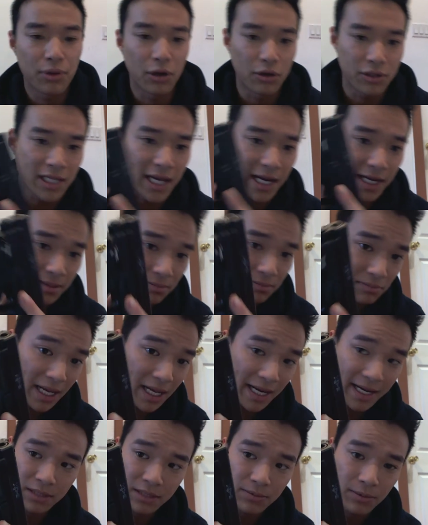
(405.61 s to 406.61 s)
Protect
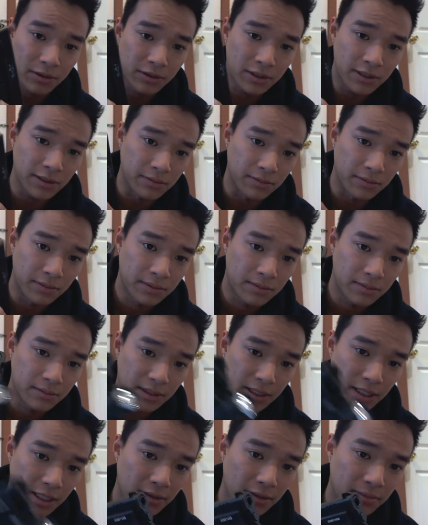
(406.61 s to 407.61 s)
light as well too.
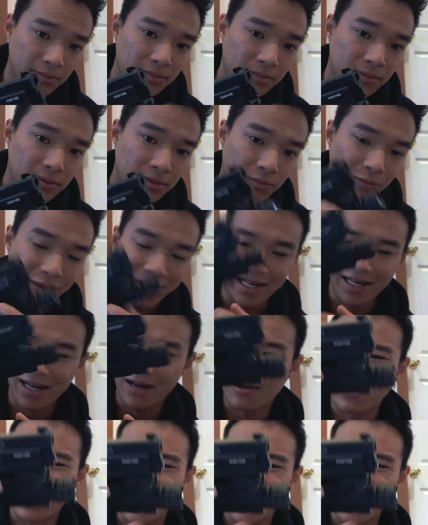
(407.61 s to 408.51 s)
You know, one thing I